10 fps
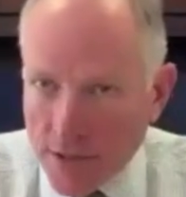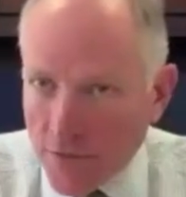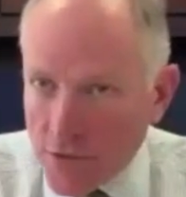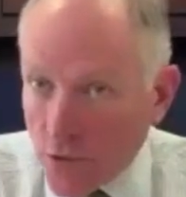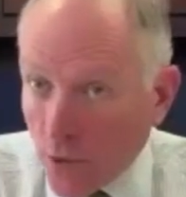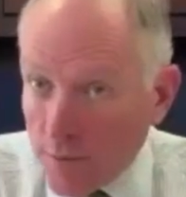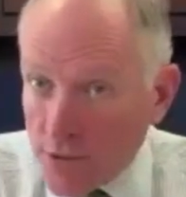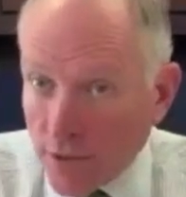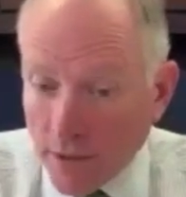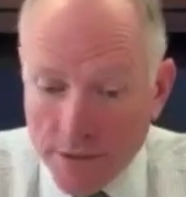of storm
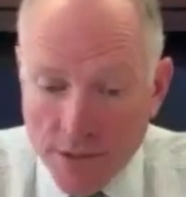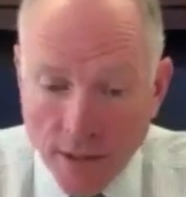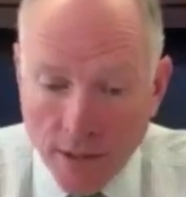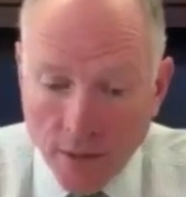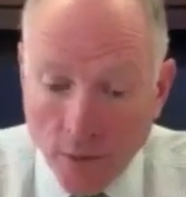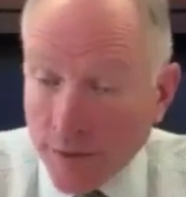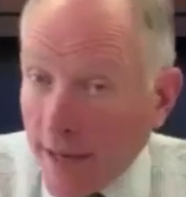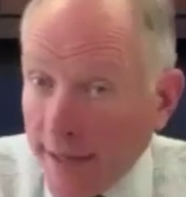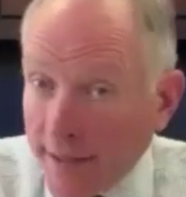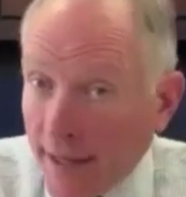surge with
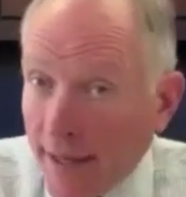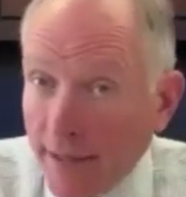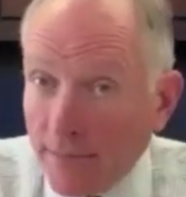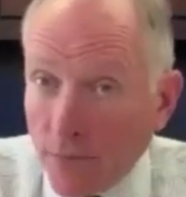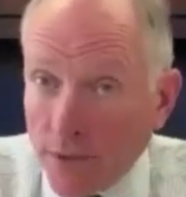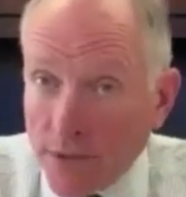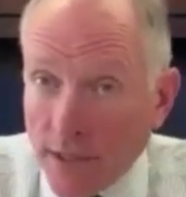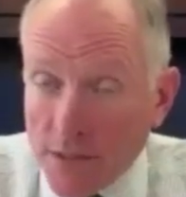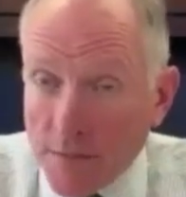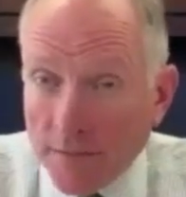high tide, which
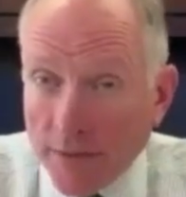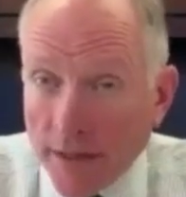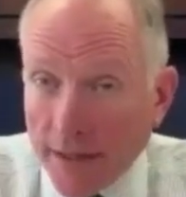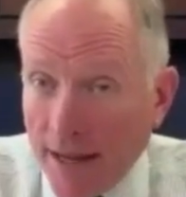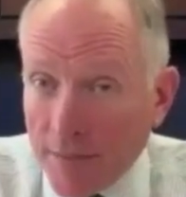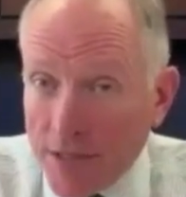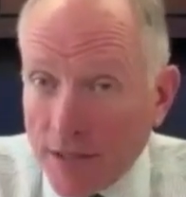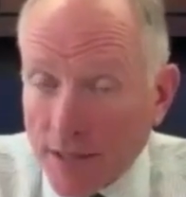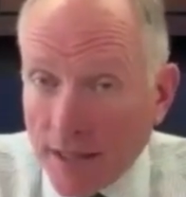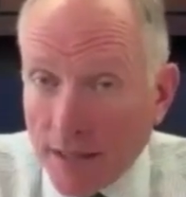has been very
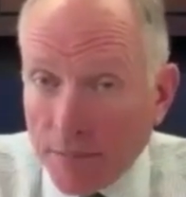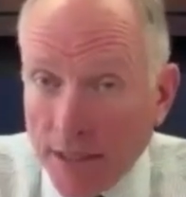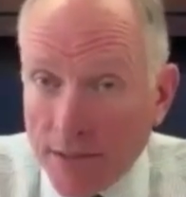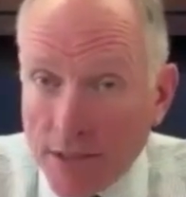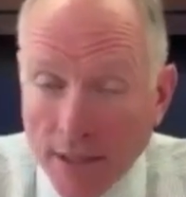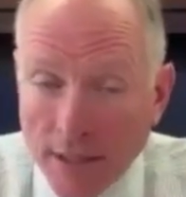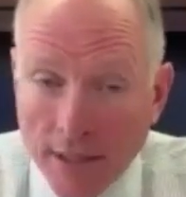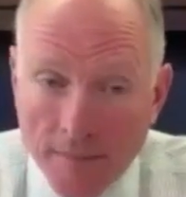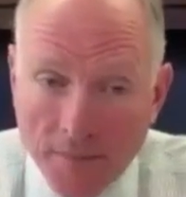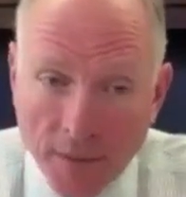damaging to that beach.
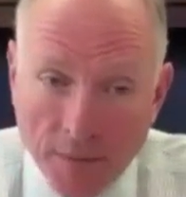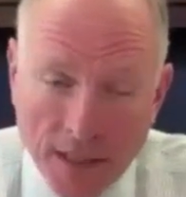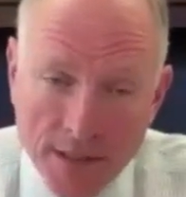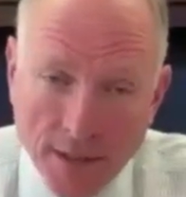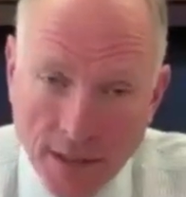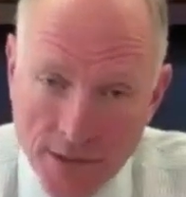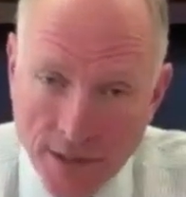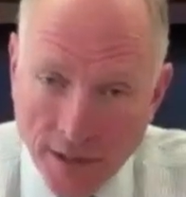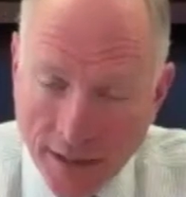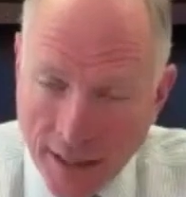And based on the
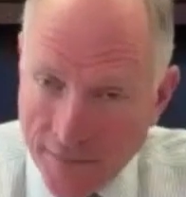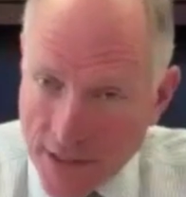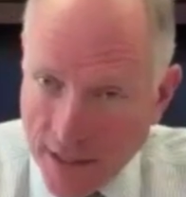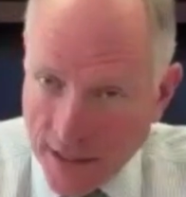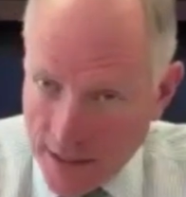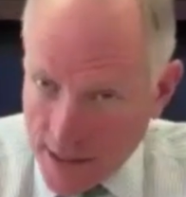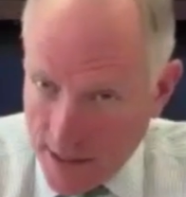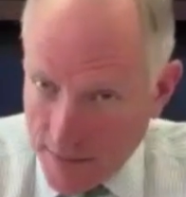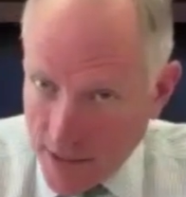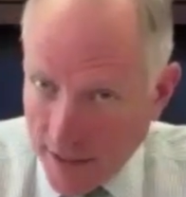engineering I've seen, it
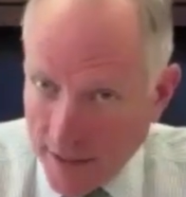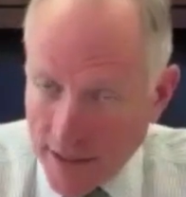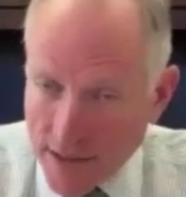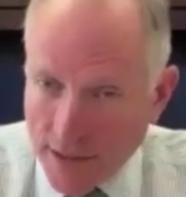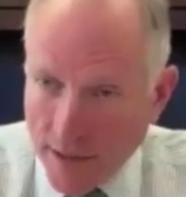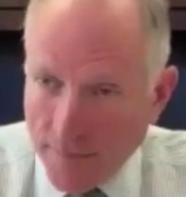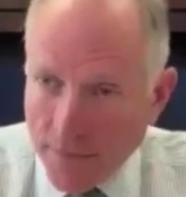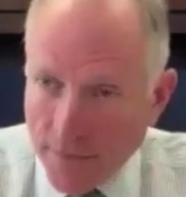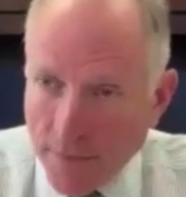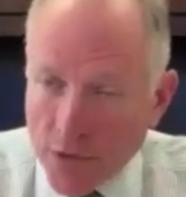seems like that's the
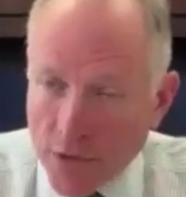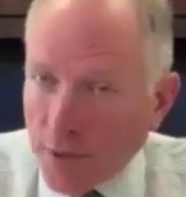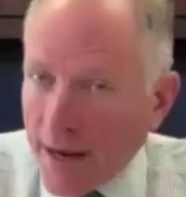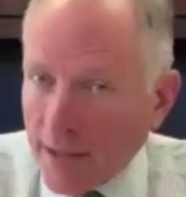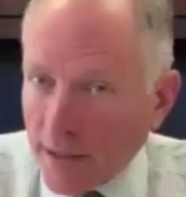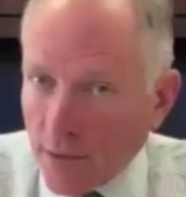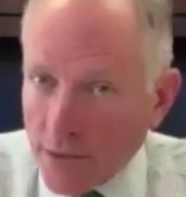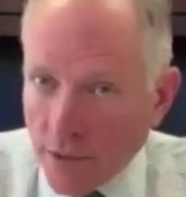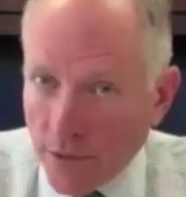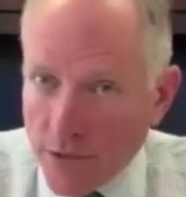most practical
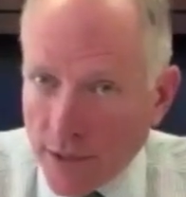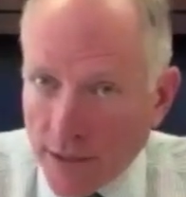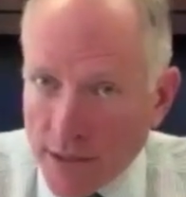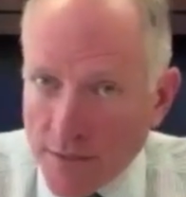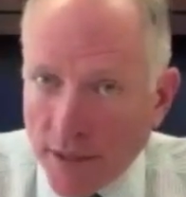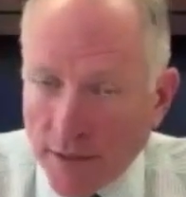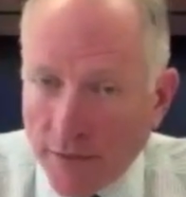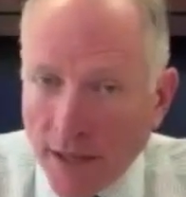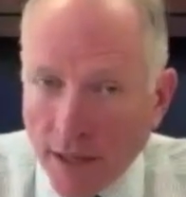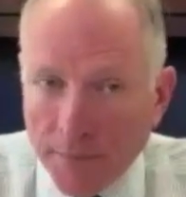solution that's been
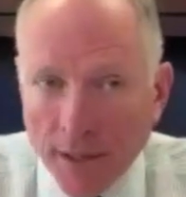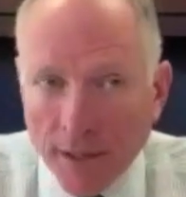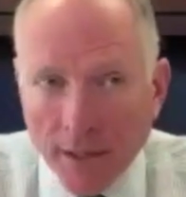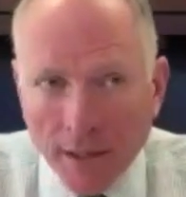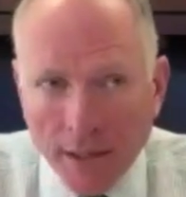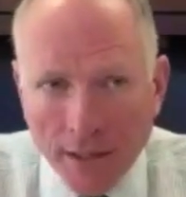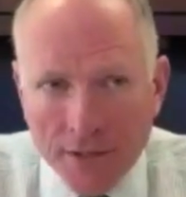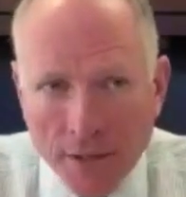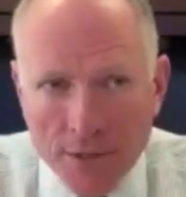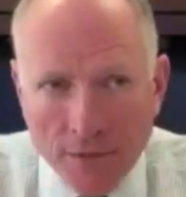developed. In
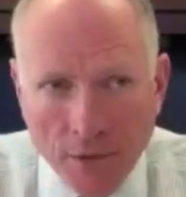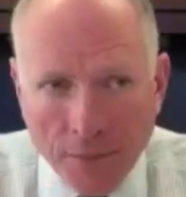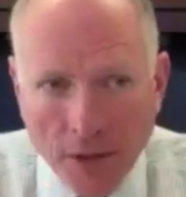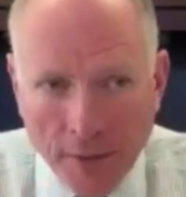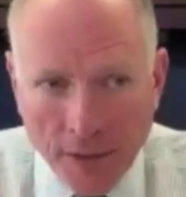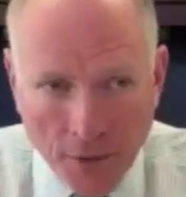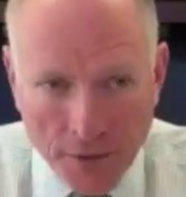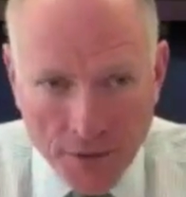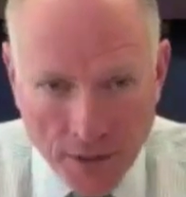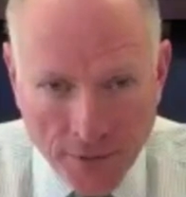terms of a permeable
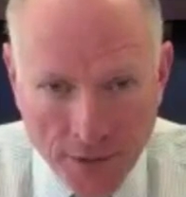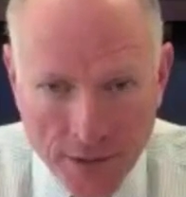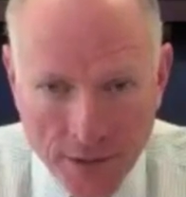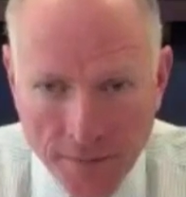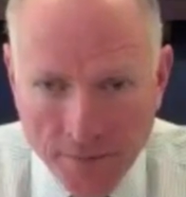surface,